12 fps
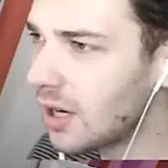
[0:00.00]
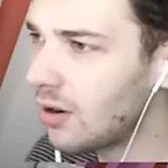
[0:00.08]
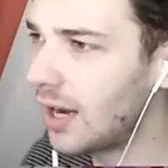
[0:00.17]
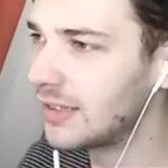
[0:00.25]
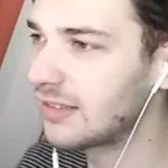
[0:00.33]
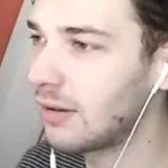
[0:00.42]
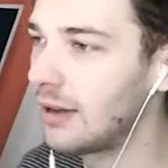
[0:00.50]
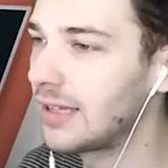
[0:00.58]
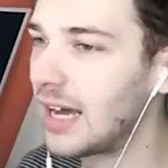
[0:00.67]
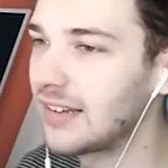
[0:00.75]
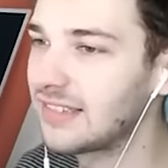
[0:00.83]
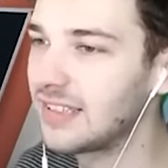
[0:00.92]
know, I just, I
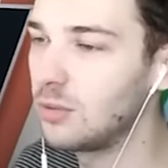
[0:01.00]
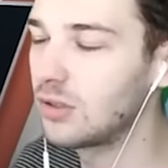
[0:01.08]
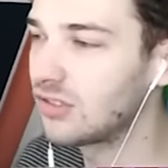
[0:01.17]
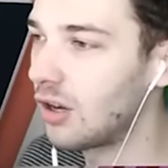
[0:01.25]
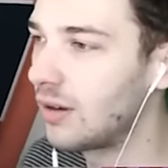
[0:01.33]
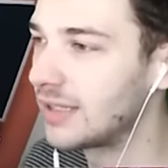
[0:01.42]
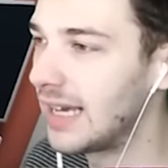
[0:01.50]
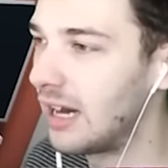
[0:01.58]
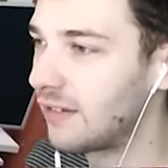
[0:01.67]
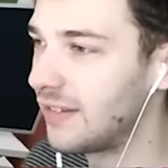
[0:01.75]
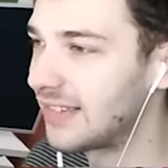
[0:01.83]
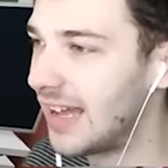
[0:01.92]
gotta see what's going
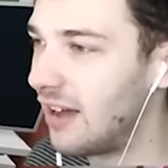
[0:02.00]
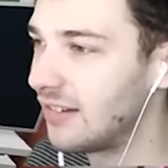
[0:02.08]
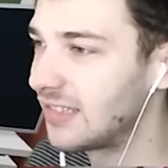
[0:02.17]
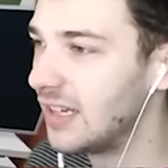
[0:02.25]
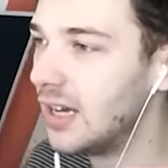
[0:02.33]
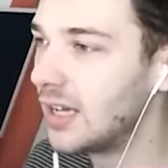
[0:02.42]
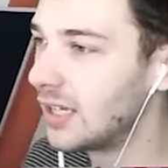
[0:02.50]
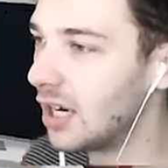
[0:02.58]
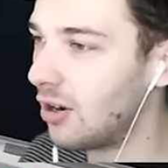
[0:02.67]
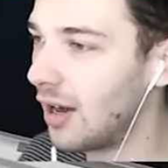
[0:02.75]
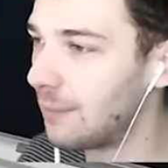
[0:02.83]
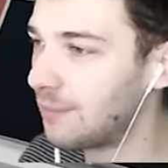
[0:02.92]
down in this house. You
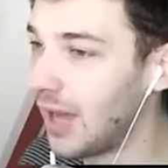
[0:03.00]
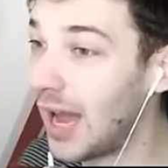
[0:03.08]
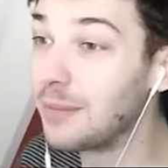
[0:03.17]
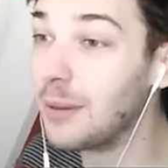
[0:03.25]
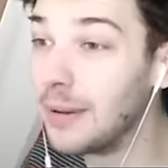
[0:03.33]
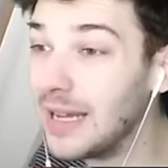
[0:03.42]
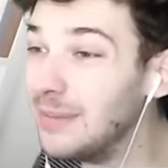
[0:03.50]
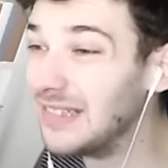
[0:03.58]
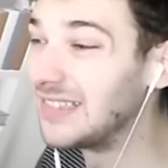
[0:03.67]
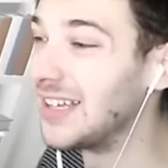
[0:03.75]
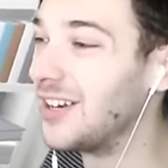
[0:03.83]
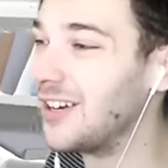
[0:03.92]
know, I'm, I'm the
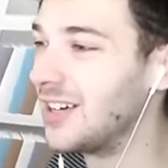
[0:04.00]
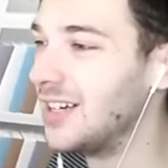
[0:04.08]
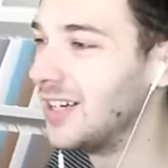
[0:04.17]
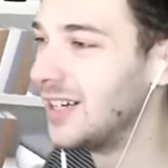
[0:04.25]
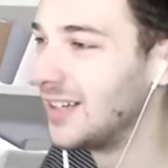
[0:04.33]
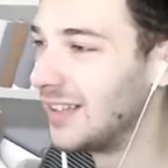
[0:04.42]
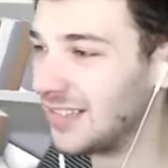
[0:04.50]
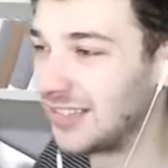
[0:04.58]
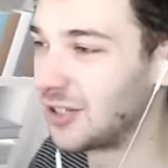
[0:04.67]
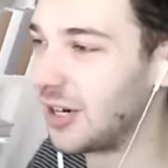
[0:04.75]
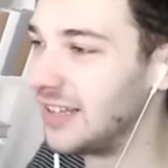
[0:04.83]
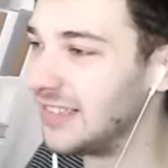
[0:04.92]
babysitter. This is
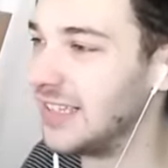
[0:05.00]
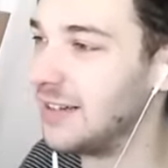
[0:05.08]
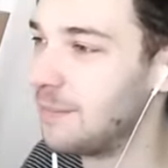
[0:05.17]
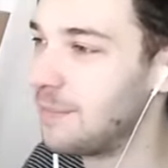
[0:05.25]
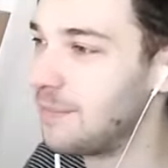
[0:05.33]
crazy.